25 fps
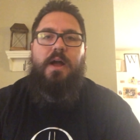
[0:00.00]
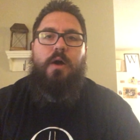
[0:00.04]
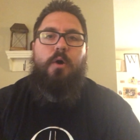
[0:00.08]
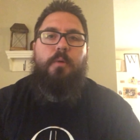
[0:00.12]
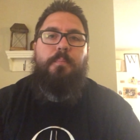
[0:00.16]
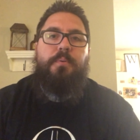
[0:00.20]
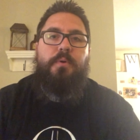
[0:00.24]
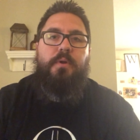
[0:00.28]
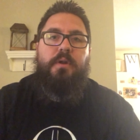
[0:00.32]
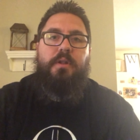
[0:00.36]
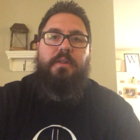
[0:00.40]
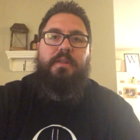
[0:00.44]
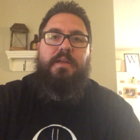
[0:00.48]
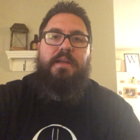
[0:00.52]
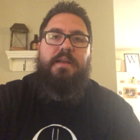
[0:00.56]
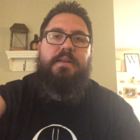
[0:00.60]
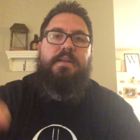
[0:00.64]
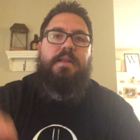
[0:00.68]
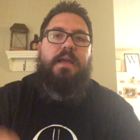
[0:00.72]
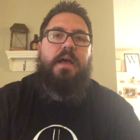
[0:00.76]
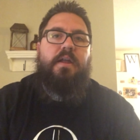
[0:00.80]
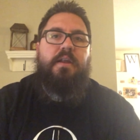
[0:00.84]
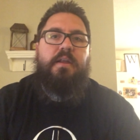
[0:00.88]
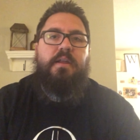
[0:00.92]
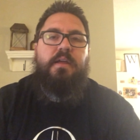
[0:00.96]
I'll put a link
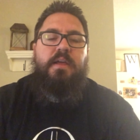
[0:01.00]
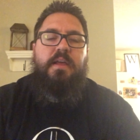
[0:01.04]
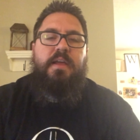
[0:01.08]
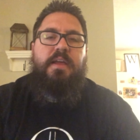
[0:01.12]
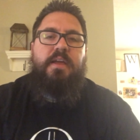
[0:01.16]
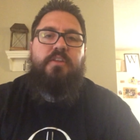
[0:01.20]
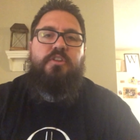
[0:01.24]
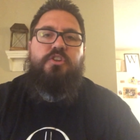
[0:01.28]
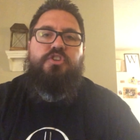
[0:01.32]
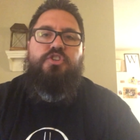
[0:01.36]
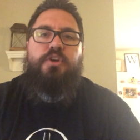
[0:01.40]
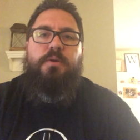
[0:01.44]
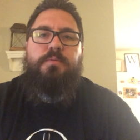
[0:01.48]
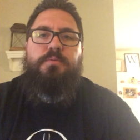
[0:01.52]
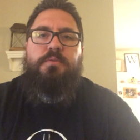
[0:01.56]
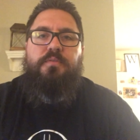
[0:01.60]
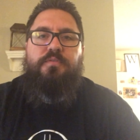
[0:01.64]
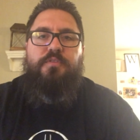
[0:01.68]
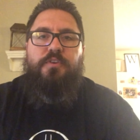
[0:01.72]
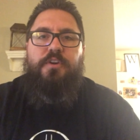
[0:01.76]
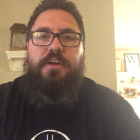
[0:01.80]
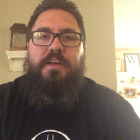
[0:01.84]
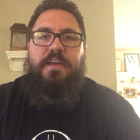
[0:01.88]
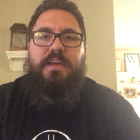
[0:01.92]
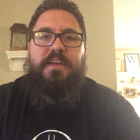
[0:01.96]
down in the description
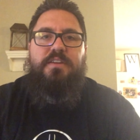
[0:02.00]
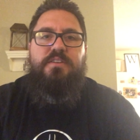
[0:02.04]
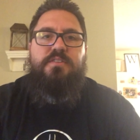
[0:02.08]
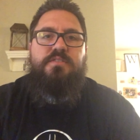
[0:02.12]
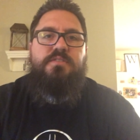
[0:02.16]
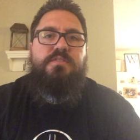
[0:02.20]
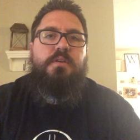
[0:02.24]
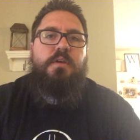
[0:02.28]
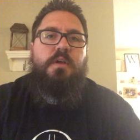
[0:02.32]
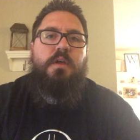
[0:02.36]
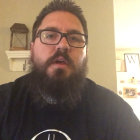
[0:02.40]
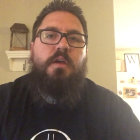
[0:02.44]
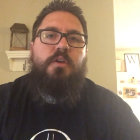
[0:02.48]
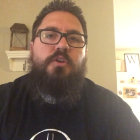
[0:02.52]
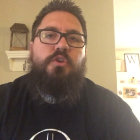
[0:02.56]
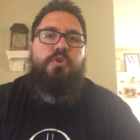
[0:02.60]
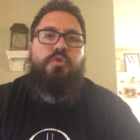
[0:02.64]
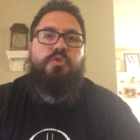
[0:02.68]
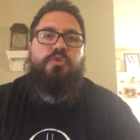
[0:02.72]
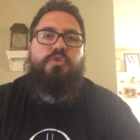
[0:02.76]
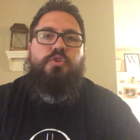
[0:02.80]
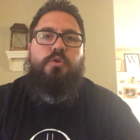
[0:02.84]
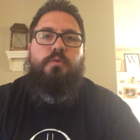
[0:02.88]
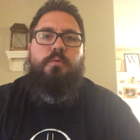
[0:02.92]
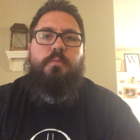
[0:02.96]
for his
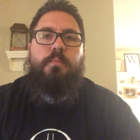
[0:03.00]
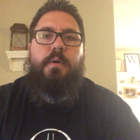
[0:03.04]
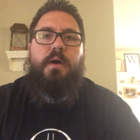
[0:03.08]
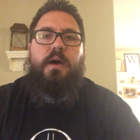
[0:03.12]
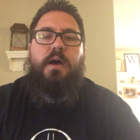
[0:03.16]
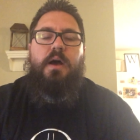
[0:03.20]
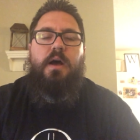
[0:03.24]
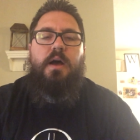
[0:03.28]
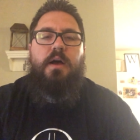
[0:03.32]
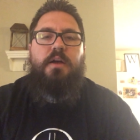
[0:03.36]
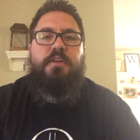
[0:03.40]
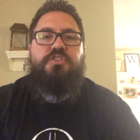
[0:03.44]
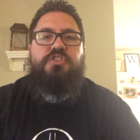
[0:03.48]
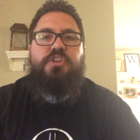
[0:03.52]
YouTube uh,